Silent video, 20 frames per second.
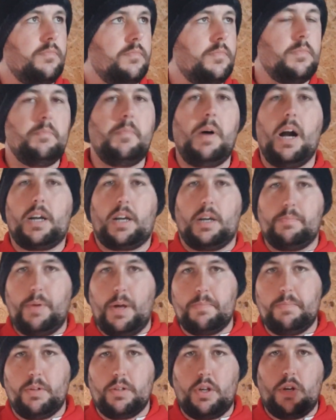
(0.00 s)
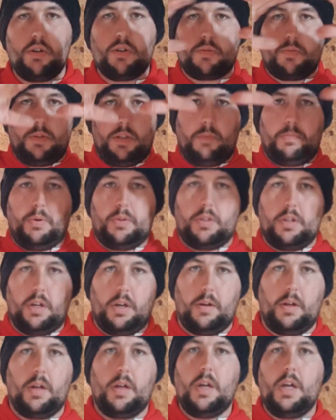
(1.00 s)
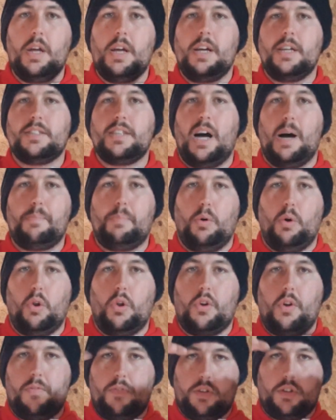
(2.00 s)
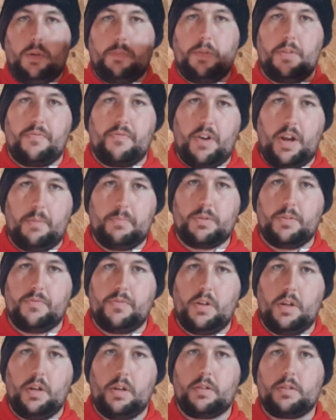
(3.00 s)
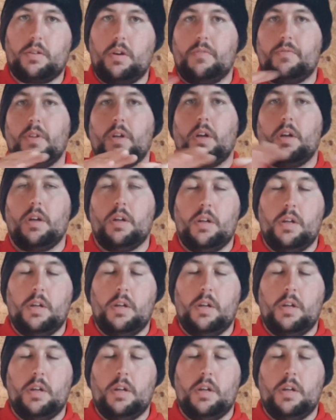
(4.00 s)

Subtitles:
market people use when they put the tarpaulin over the top of the frames of the